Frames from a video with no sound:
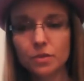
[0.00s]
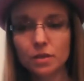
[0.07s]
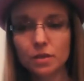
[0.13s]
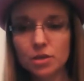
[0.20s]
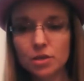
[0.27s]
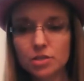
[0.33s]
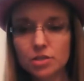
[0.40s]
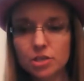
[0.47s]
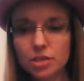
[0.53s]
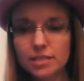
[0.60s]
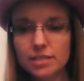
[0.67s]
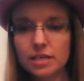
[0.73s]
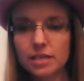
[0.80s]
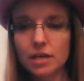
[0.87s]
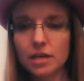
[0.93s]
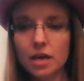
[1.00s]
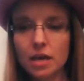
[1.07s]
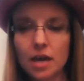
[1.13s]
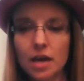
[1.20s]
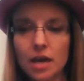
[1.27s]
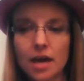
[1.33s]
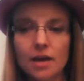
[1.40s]
Because you can see
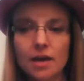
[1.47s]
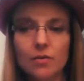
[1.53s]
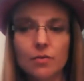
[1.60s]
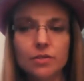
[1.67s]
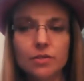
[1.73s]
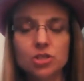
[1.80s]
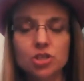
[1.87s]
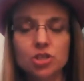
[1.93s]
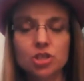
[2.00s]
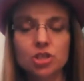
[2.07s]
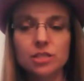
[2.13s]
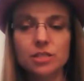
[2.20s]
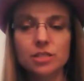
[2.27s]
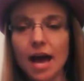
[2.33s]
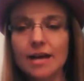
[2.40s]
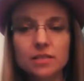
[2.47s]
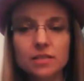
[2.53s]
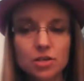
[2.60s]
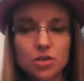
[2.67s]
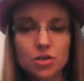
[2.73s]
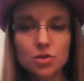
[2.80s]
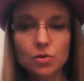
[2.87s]
it was just
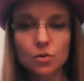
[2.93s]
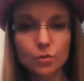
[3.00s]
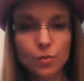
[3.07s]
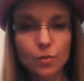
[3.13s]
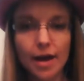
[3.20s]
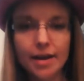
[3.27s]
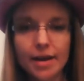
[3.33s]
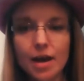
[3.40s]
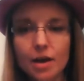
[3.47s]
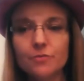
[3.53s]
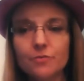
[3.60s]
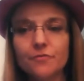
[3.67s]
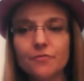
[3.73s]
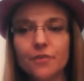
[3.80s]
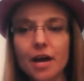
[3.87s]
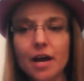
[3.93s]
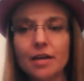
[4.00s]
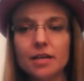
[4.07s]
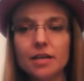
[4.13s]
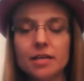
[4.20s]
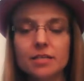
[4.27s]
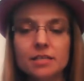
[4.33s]
asking you right out in
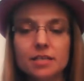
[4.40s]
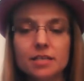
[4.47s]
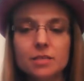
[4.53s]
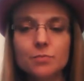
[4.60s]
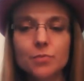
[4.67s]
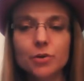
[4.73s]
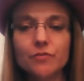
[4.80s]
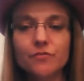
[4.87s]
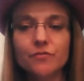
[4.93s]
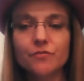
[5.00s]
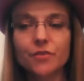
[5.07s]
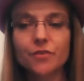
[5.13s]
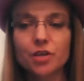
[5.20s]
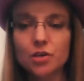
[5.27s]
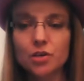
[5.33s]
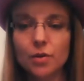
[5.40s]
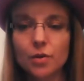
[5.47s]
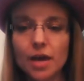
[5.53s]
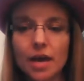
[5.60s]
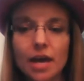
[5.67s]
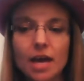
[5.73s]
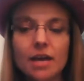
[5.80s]
front, is this book for
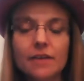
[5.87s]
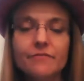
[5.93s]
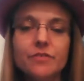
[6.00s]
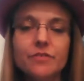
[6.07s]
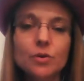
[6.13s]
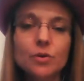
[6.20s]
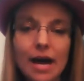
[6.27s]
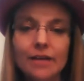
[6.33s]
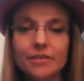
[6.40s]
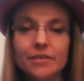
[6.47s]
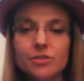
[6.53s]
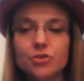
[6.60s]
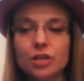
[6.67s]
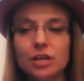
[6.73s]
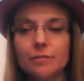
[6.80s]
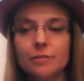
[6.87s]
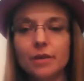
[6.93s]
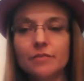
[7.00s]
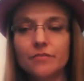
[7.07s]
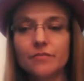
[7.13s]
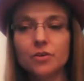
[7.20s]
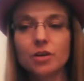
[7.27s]
you if you have a dream?
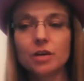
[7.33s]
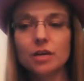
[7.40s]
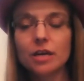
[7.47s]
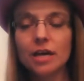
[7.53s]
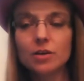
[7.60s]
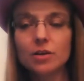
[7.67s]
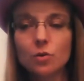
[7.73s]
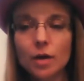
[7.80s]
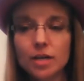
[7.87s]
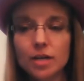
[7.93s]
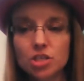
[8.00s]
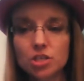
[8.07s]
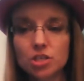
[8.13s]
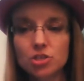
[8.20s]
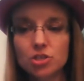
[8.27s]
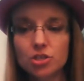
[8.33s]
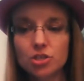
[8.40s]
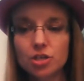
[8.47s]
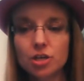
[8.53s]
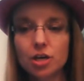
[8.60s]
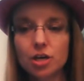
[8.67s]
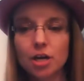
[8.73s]
It kind of questions
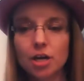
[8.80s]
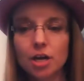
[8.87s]
your